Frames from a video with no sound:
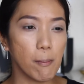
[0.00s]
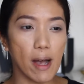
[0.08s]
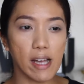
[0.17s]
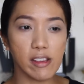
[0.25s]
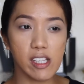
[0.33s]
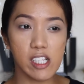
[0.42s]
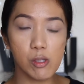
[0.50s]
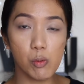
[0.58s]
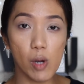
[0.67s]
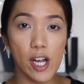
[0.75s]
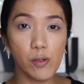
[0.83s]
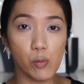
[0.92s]
but this
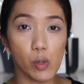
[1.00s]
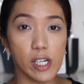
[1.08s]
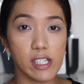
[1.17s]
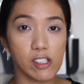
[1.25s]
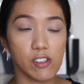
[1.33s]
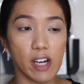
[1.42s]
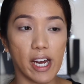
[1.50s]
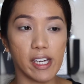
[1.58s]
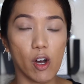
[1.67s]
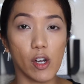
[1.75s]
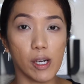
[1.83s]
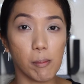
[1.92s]
one works great
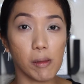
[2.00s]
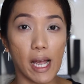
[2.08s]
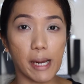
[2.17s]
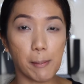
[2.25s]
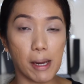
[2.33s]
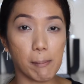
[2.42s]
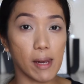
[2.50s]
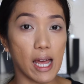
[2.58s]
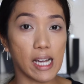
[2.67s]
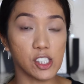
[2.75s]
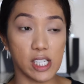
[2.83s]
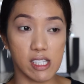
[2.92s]
on applying my
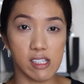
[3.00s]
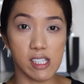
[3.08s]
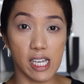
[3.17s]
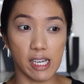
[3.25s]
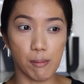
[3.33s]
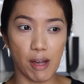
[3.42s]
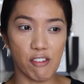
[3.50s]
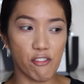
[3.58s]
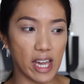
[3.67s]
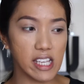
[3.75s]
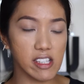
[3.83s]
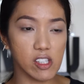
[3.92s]
blush and setting my
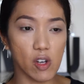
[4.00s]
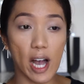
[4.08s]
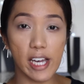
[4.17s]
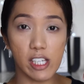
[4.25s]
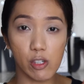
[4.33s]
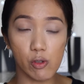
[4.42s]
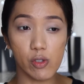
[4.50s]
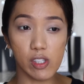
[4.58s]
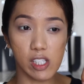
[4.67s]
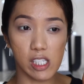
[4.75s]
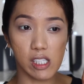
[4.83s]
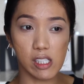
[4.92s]
face, so I use
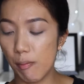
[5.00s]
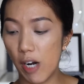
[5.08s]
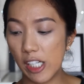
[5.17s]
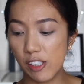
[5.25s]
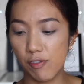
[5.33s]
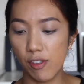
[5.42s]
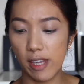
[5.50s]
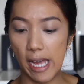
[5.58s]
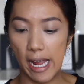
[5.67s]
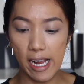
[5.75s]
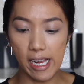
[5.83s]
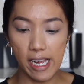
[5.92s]
this brush for
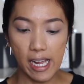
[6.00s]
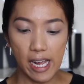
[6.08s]
that.